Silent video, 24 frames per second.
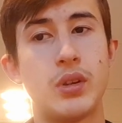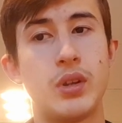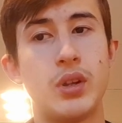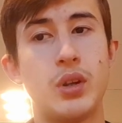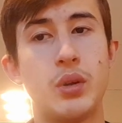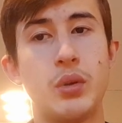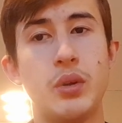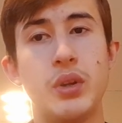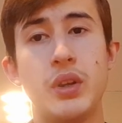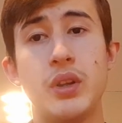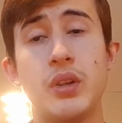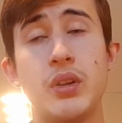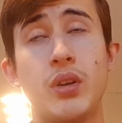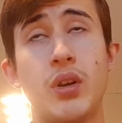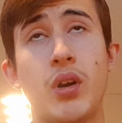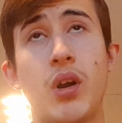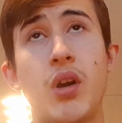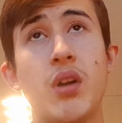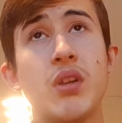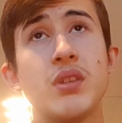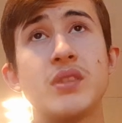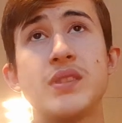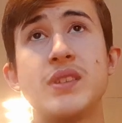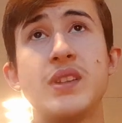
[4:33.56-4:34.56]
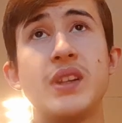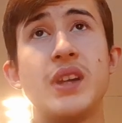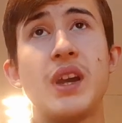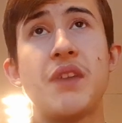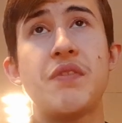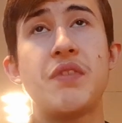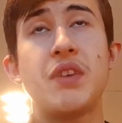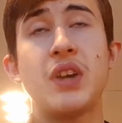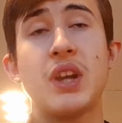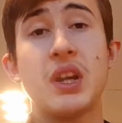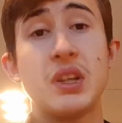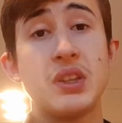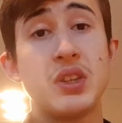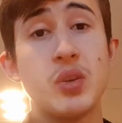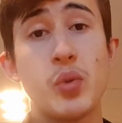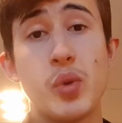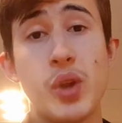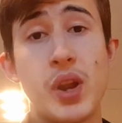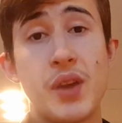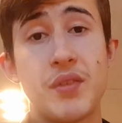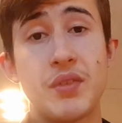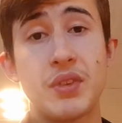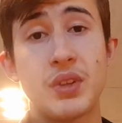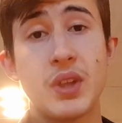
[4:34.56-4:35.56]
And honestly, I think I do
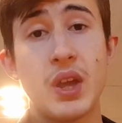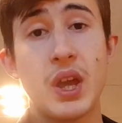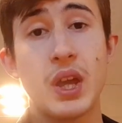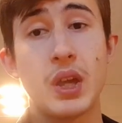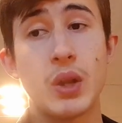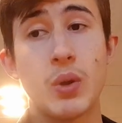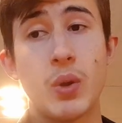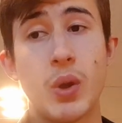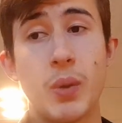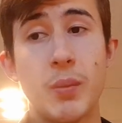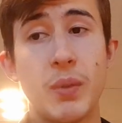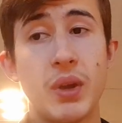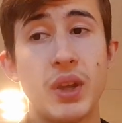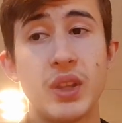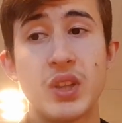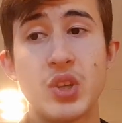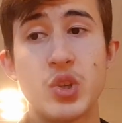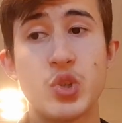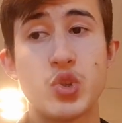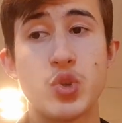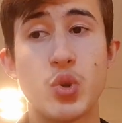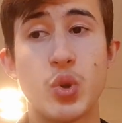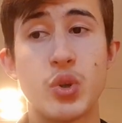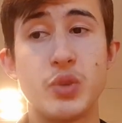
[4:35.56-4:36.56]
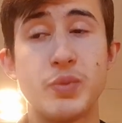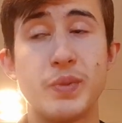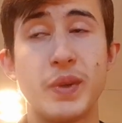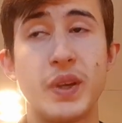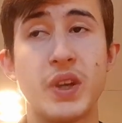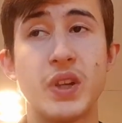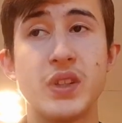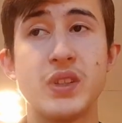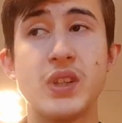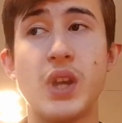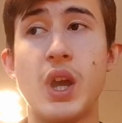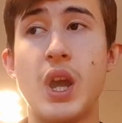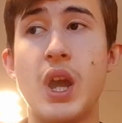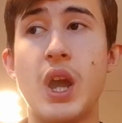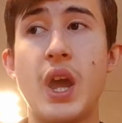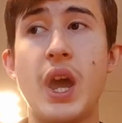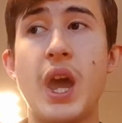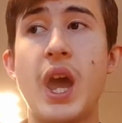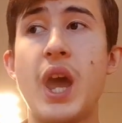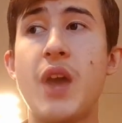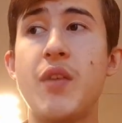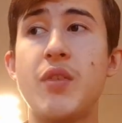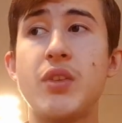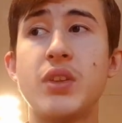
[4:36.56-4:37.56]
it every day. I make this choice because
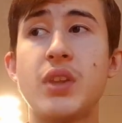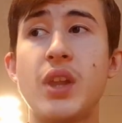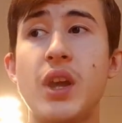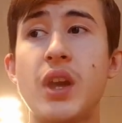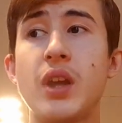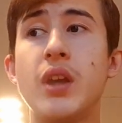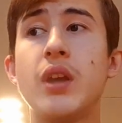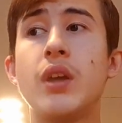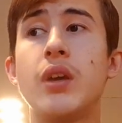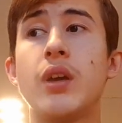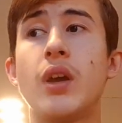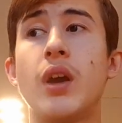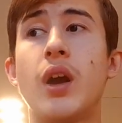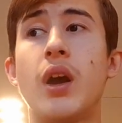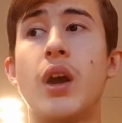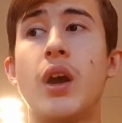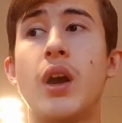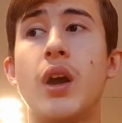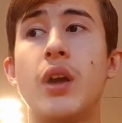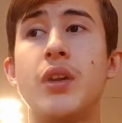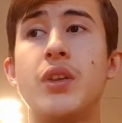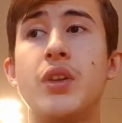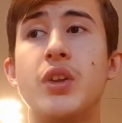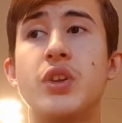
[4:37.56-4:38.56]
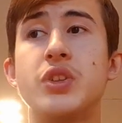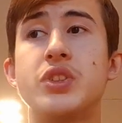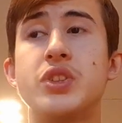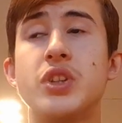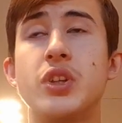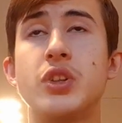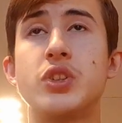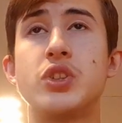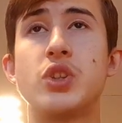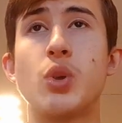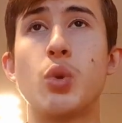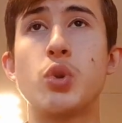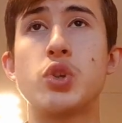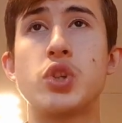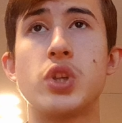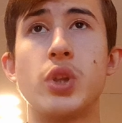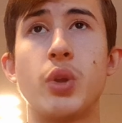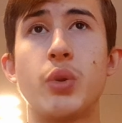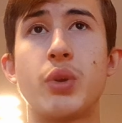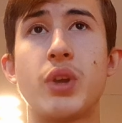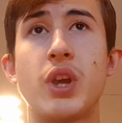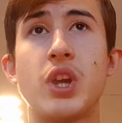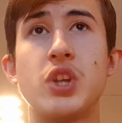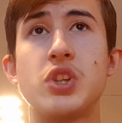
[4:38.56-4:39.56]
every day there's a
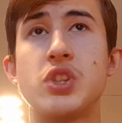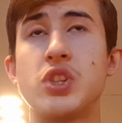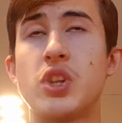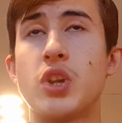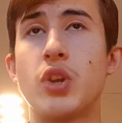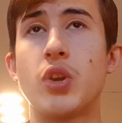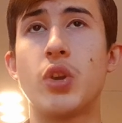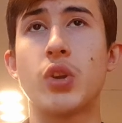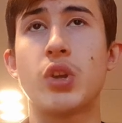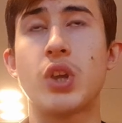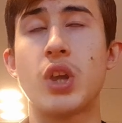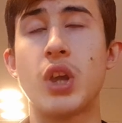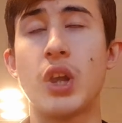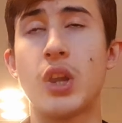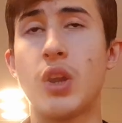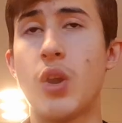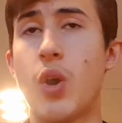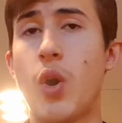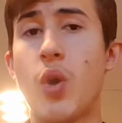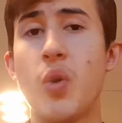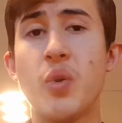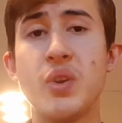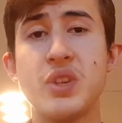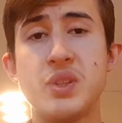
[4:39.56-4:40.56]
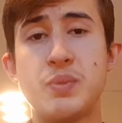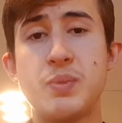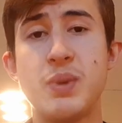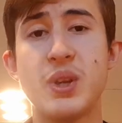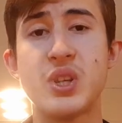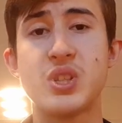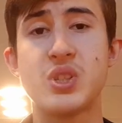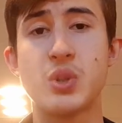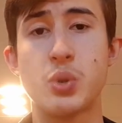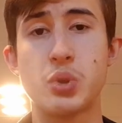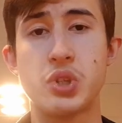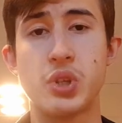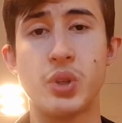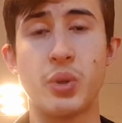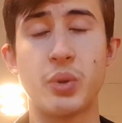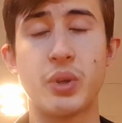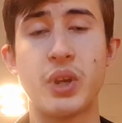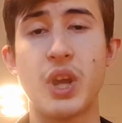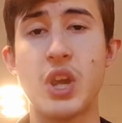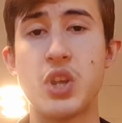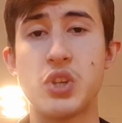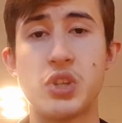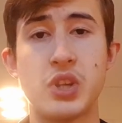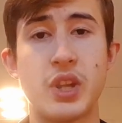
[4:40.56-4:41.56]
social occasion. There can always be a social
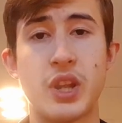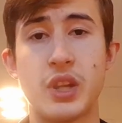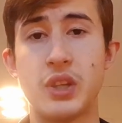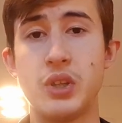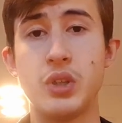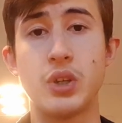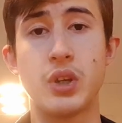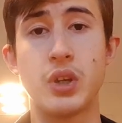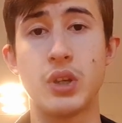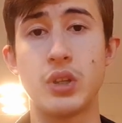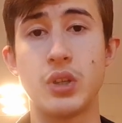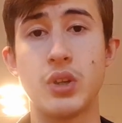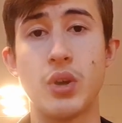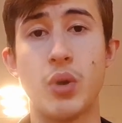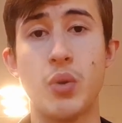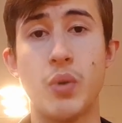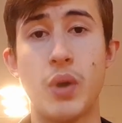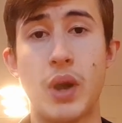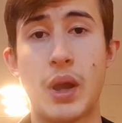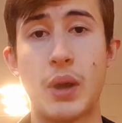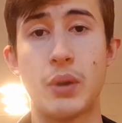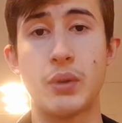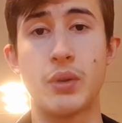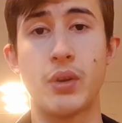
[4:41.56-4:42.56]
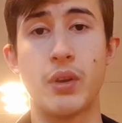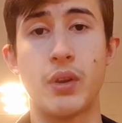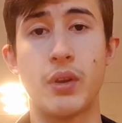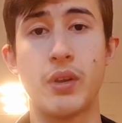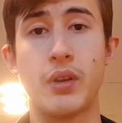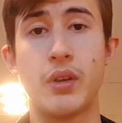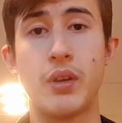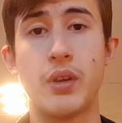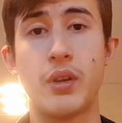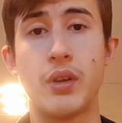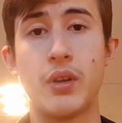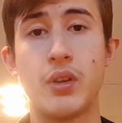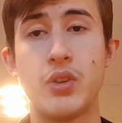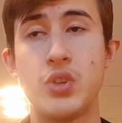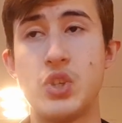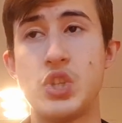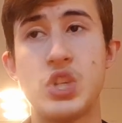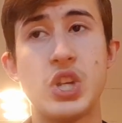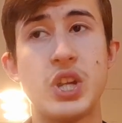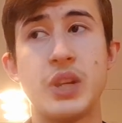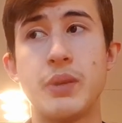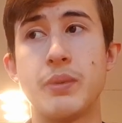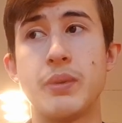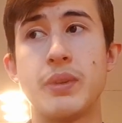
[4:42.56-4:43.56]
occasion that you can go out on.
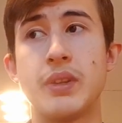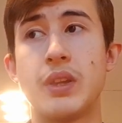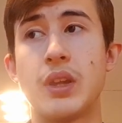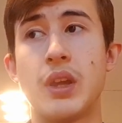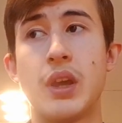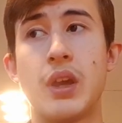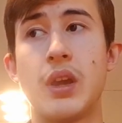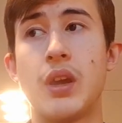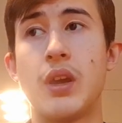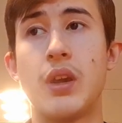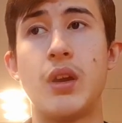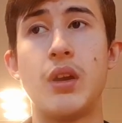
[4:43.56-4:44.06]
Genuinely.